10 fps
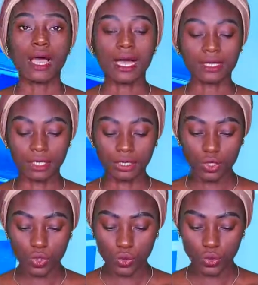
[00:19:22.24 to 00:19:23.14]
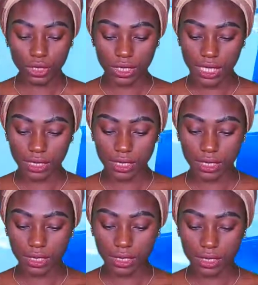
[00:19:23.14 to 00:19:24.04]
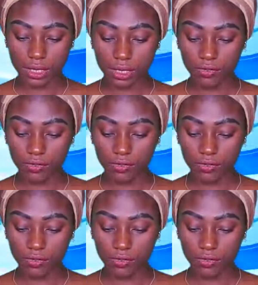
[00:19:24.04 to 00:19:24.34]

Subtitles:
According to the statistics,